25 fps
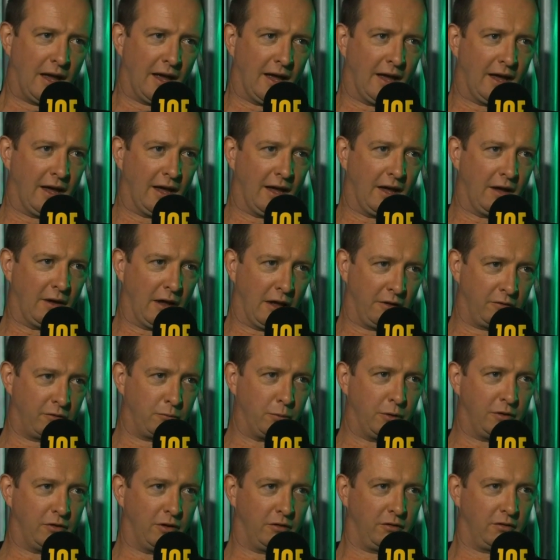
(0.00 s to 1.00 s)
uh, has
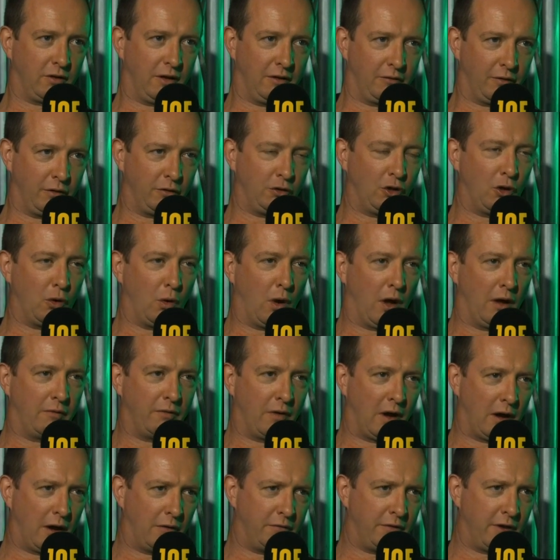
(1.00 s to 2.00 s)
which has given you know
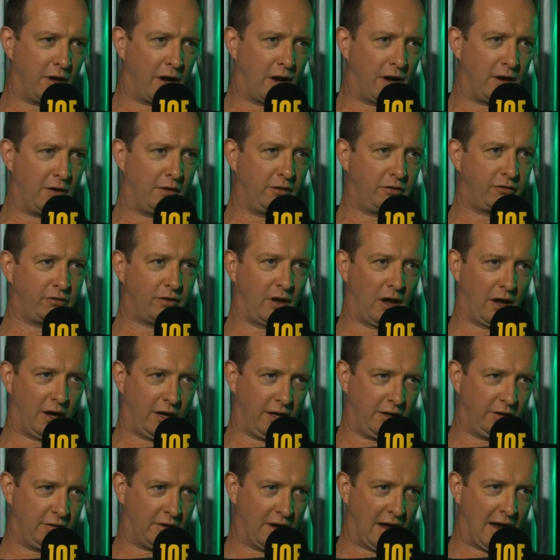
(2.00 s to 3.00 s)
of of the Irish
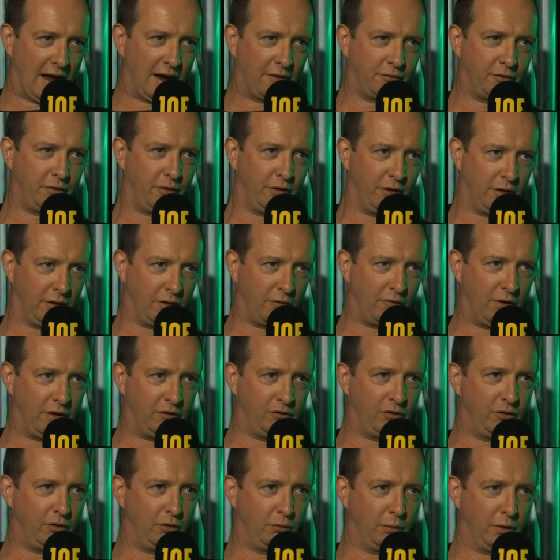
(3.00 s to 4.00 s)
side after the
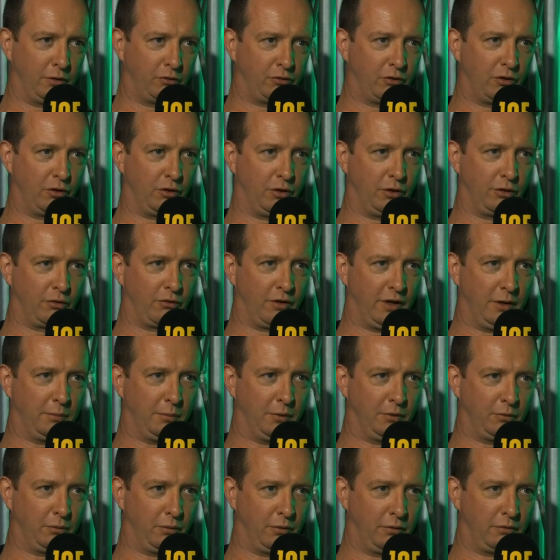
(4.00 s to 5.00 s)
original withdrawal
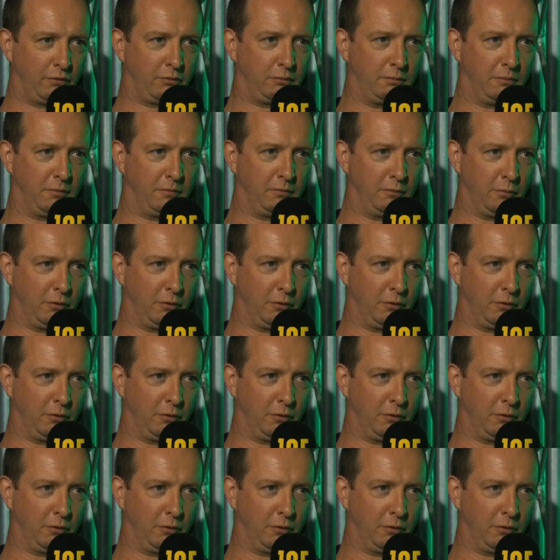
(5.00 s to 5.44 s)
agreement was mm.